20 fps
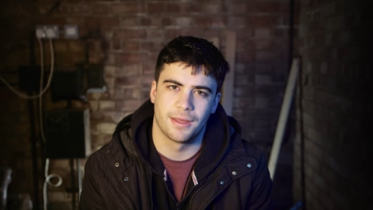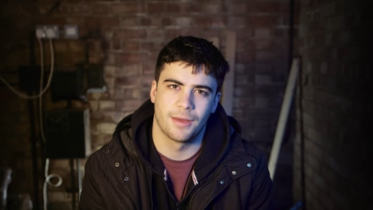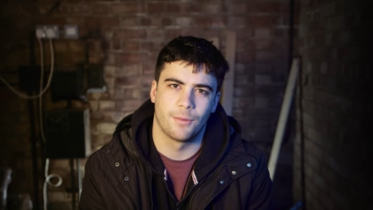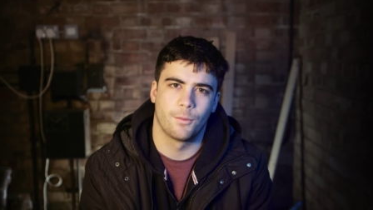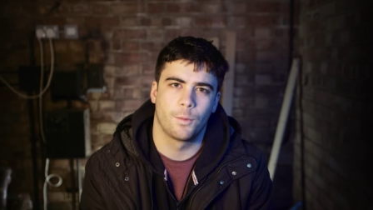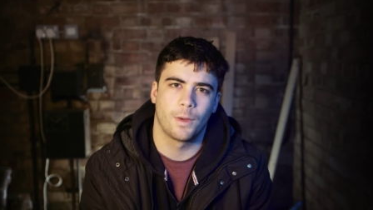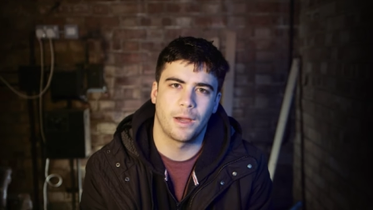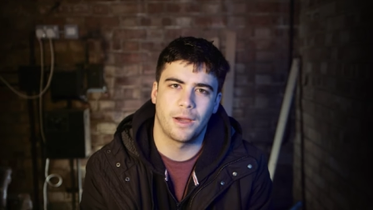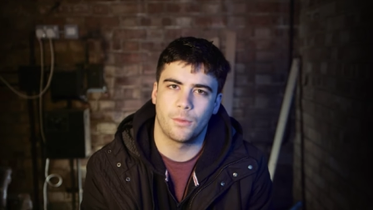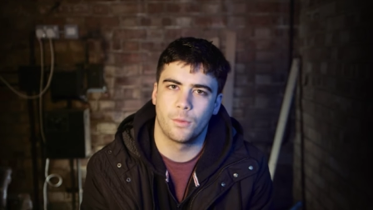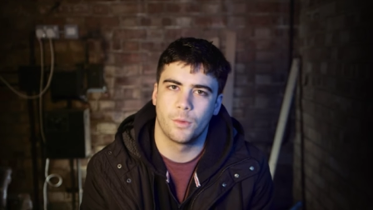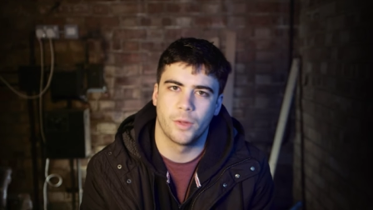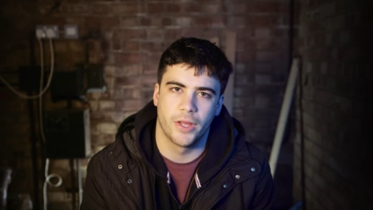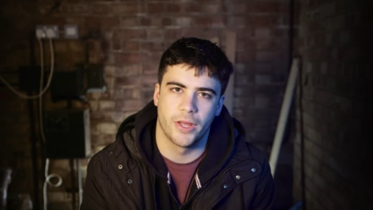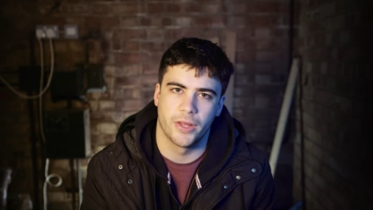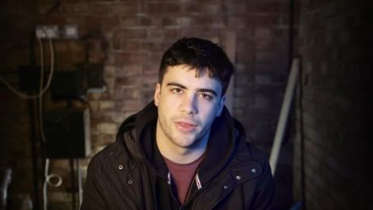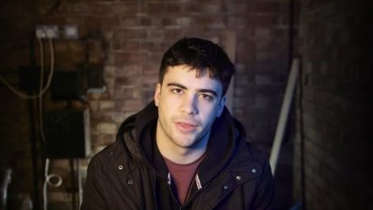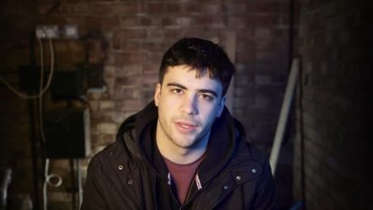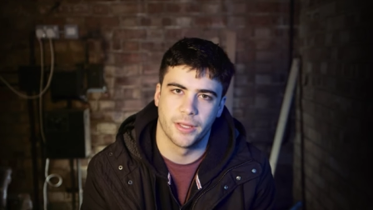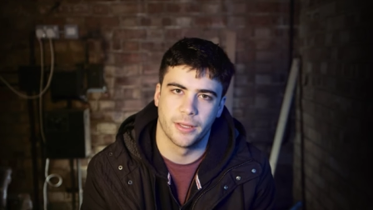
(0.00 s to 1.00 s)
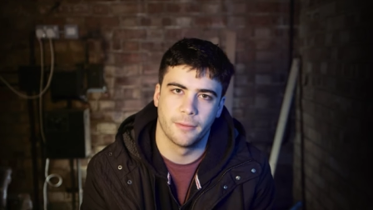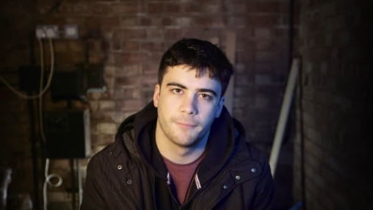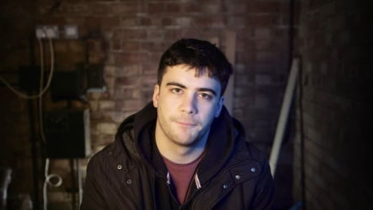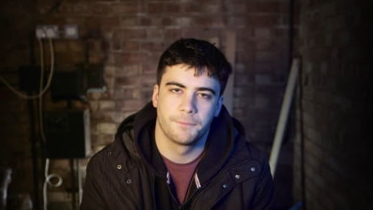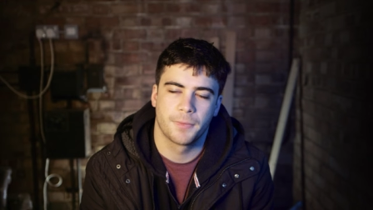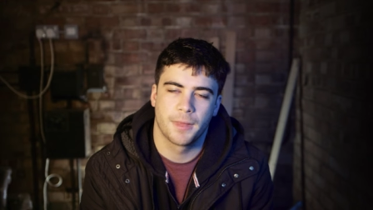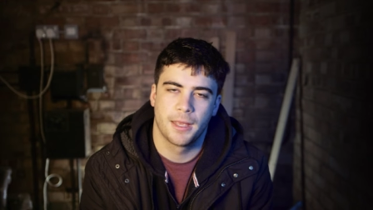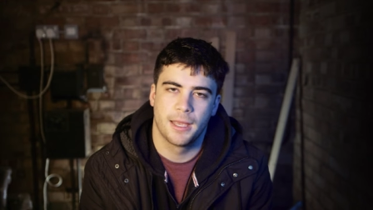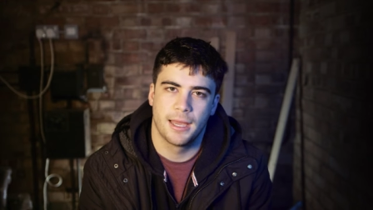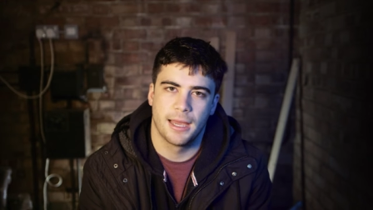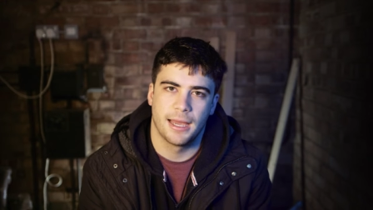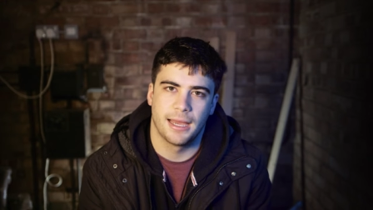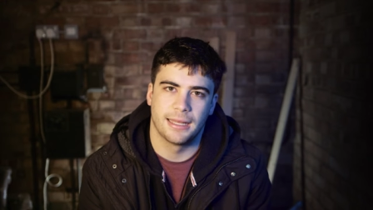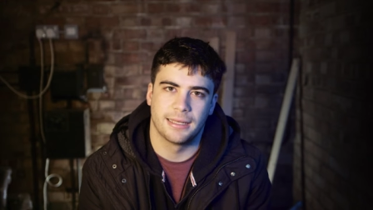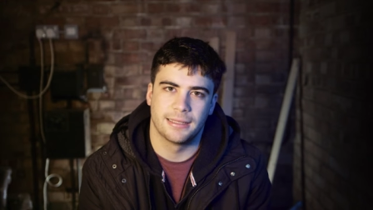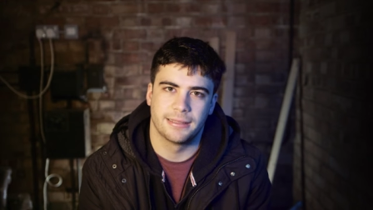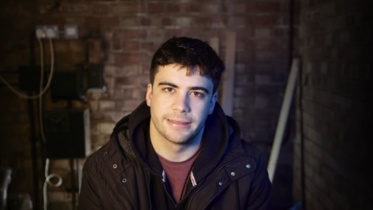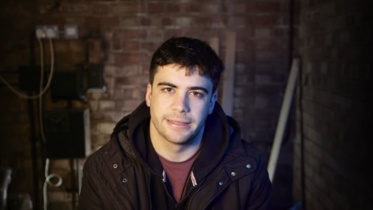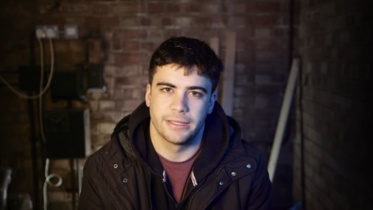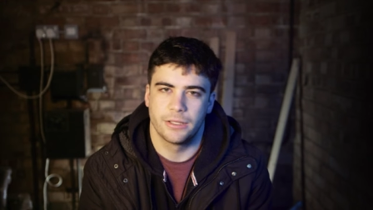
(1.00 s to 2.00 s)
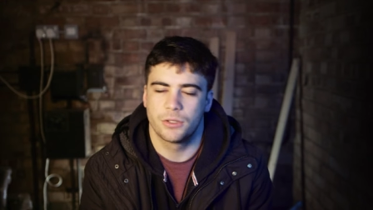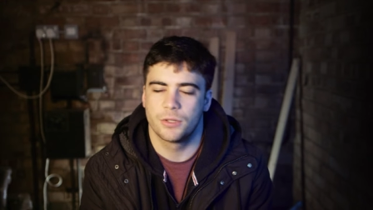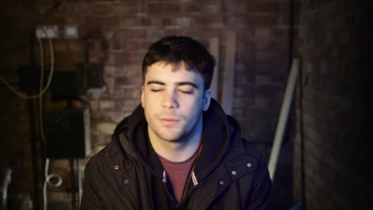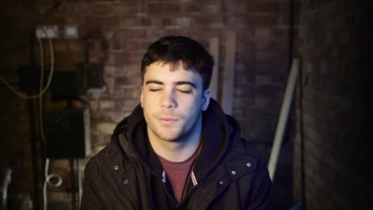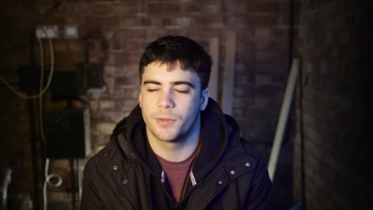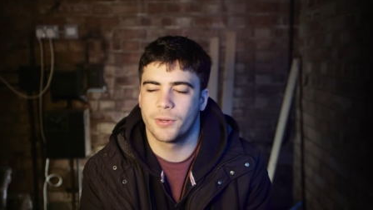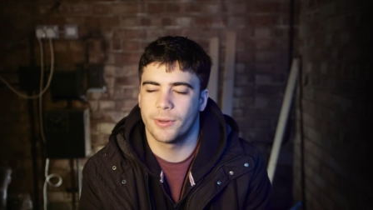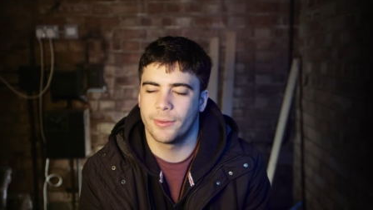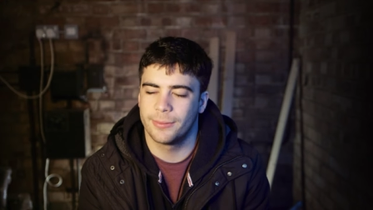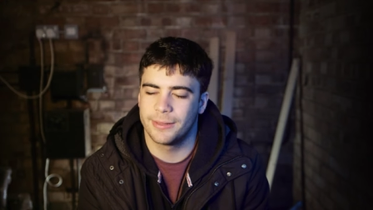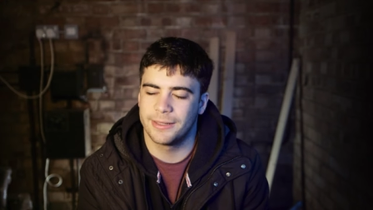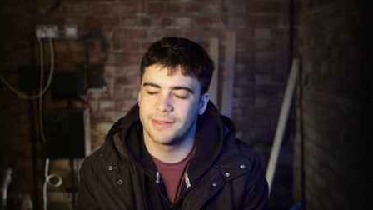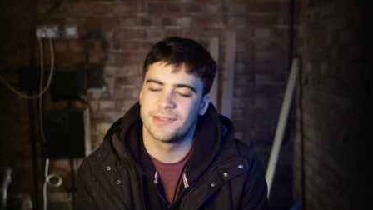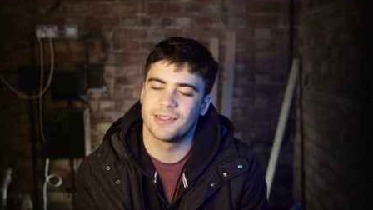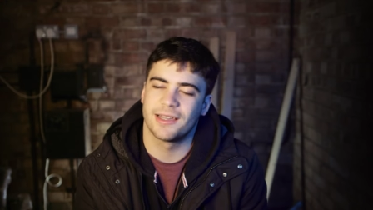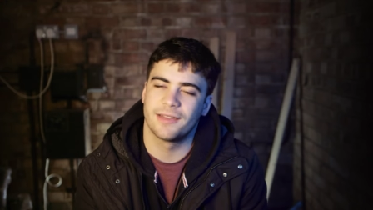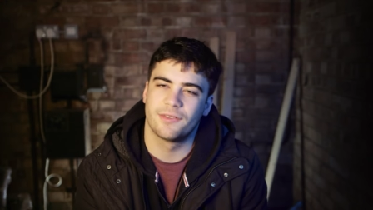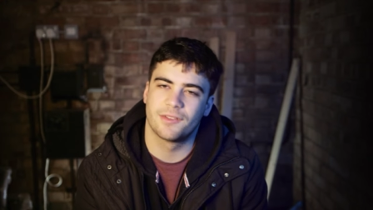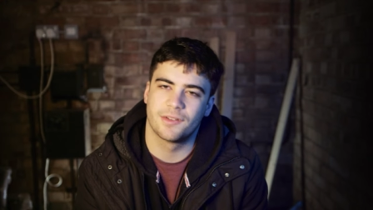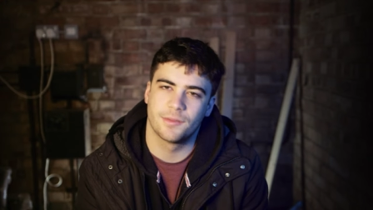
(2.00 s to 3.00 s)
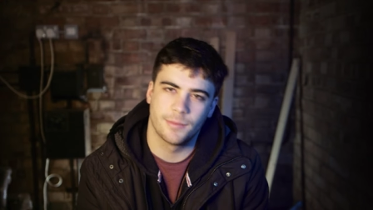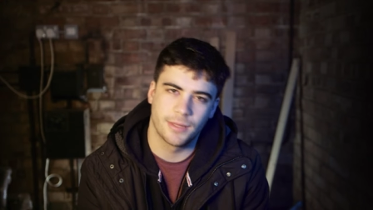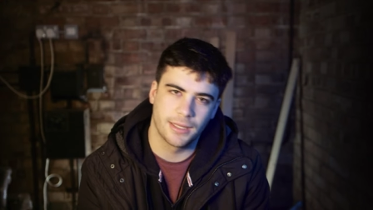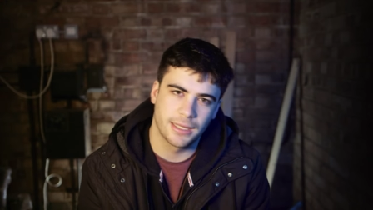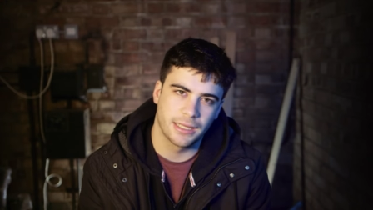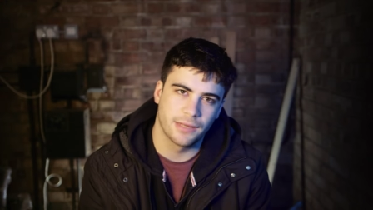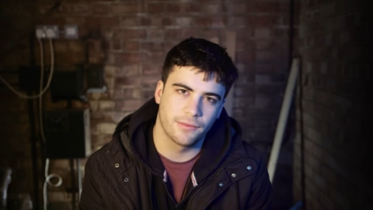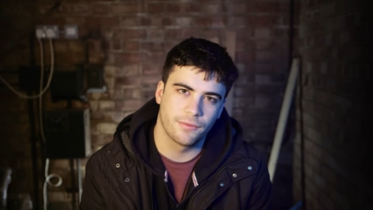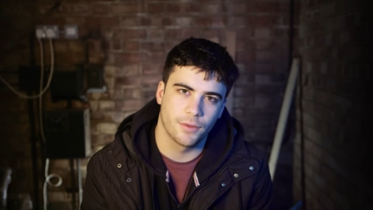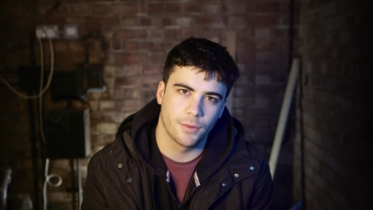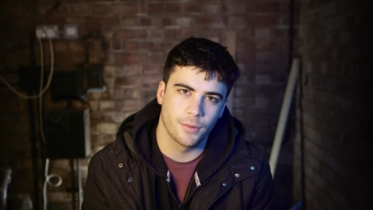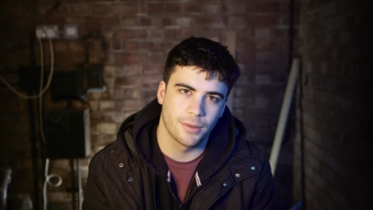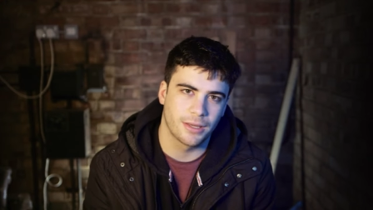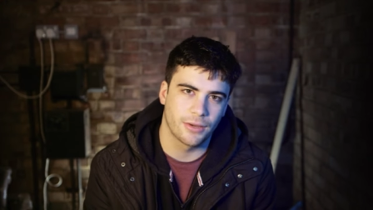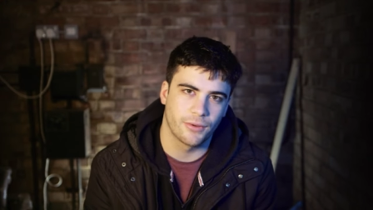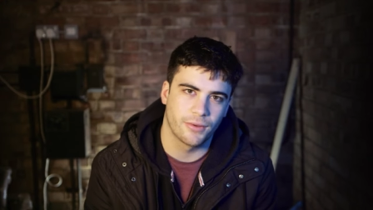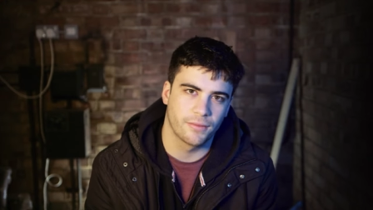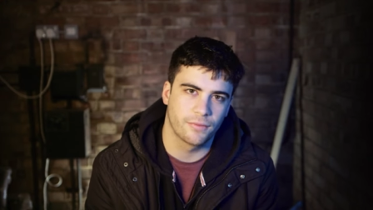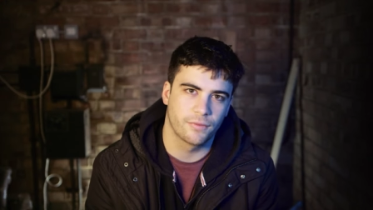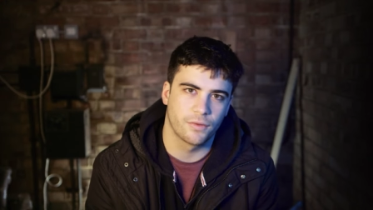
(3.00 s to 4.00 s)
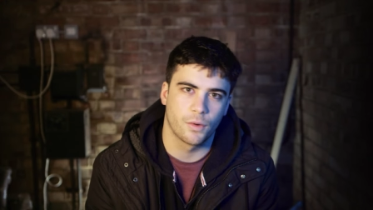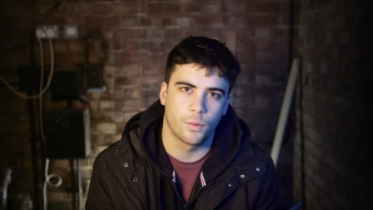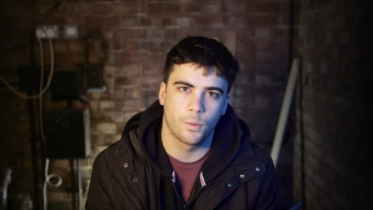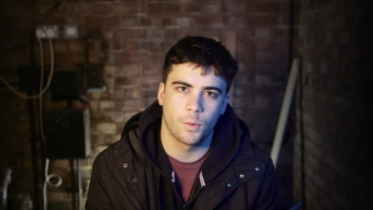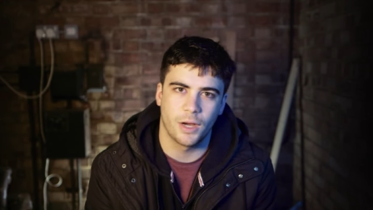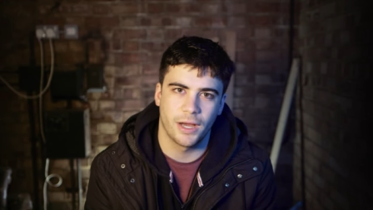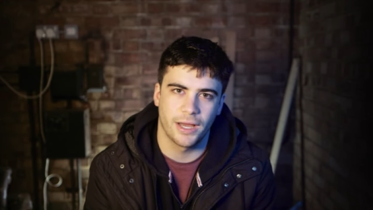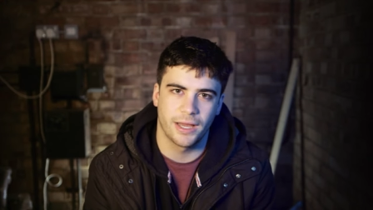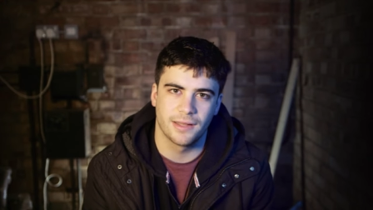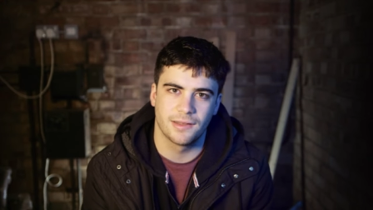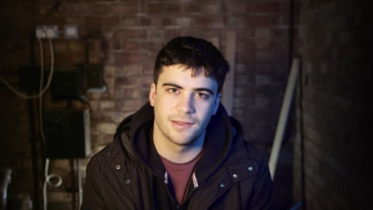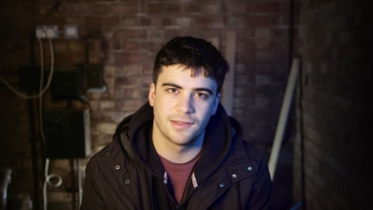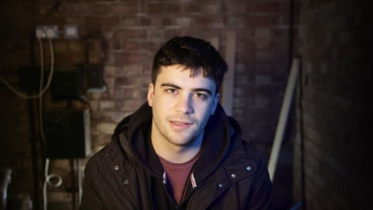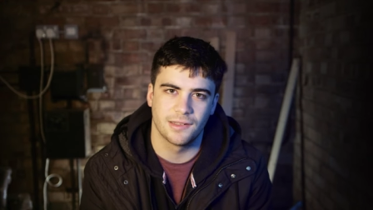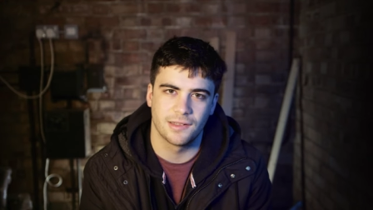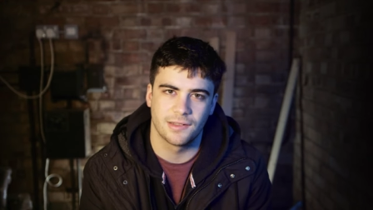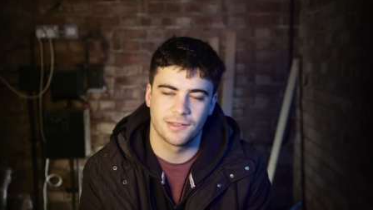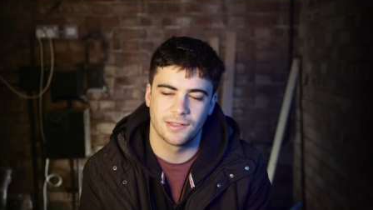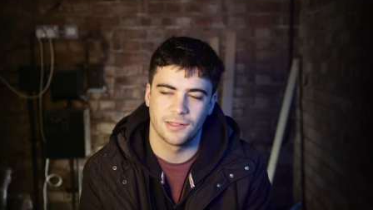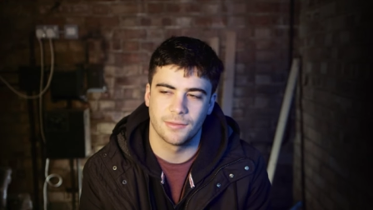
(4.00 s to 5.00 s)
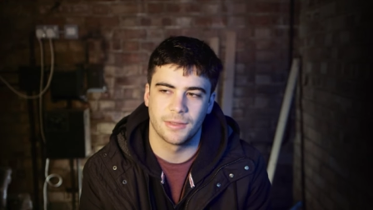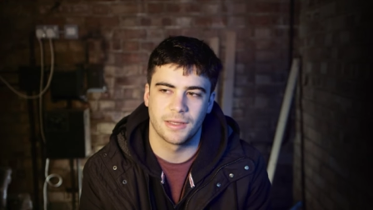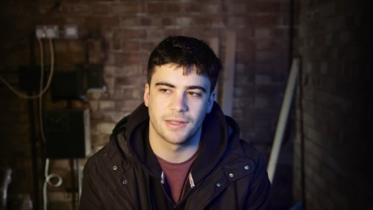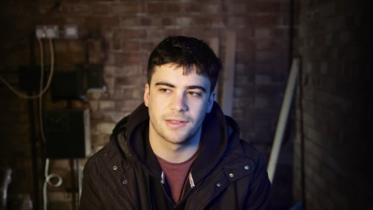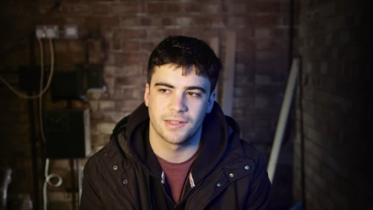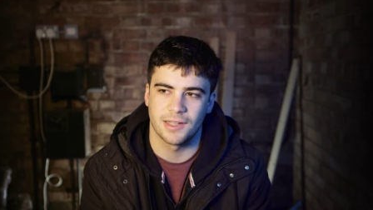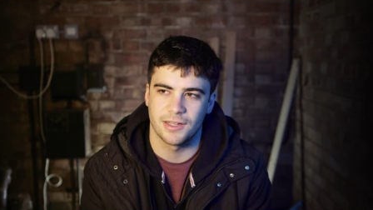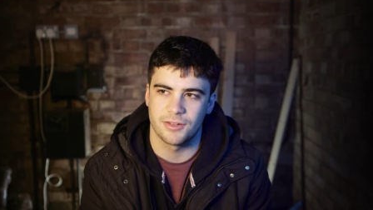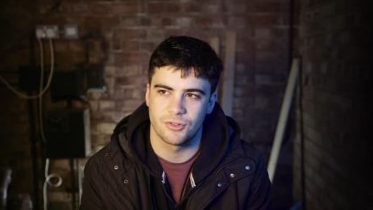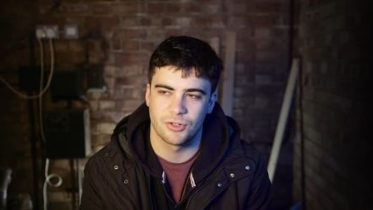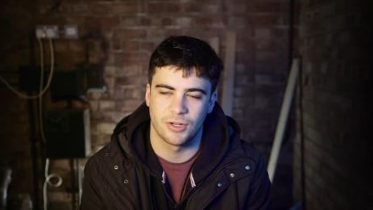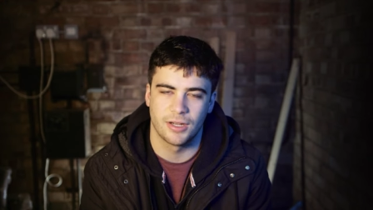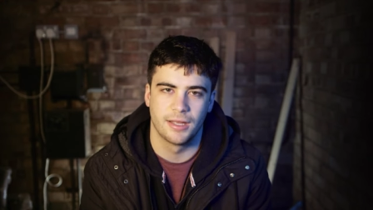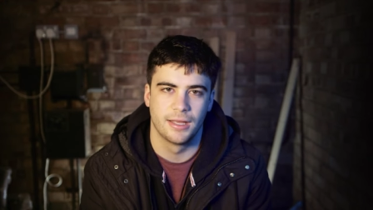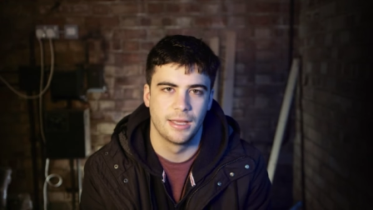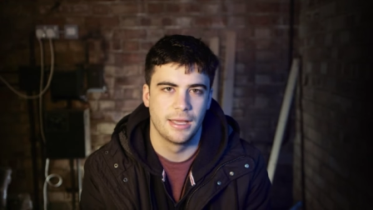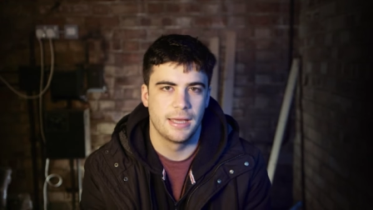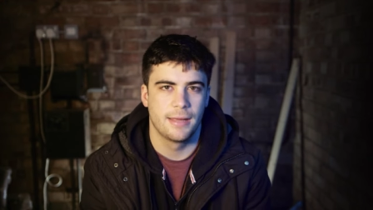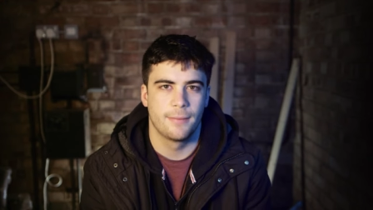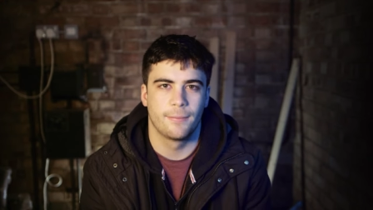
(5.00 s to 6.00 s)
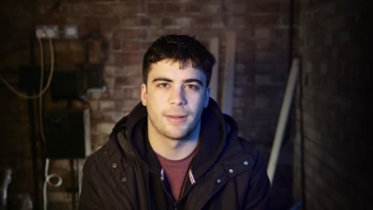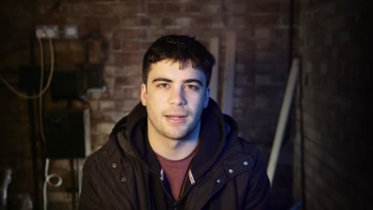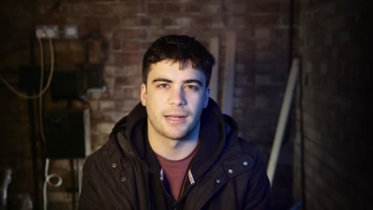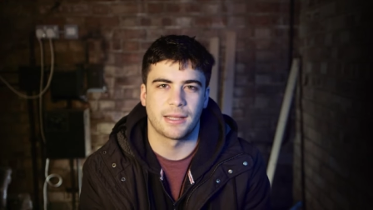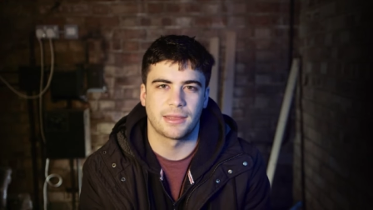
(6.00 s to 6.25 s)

They're well worth it and you could probably save some money if you were going for a wired system, etc. But